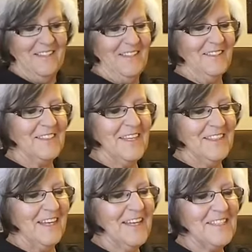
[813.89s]
Looks like
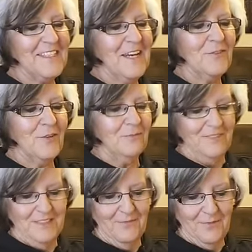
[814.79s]
they got several
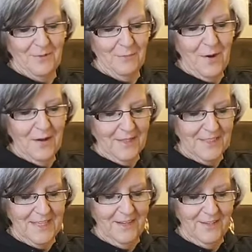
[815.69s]
different
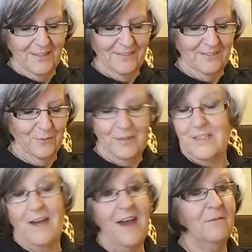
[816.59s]
products here, which
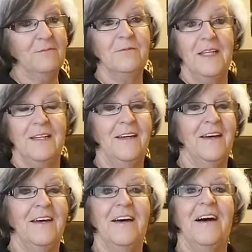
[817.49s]
I am
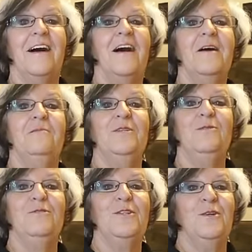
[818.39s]

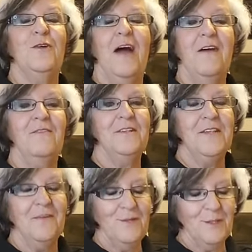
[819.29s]
new to. I haven't
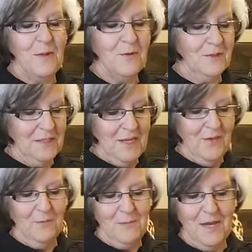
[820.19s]
never smelled any
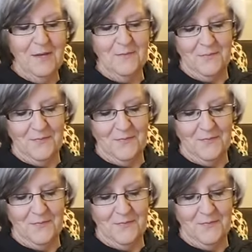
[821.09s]
of them yet.